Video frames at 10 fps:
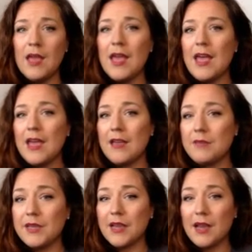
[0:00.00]
And
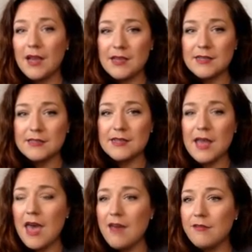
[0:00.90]
because
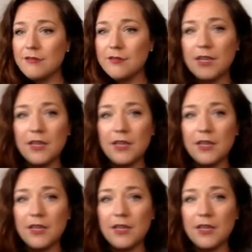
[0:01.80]
every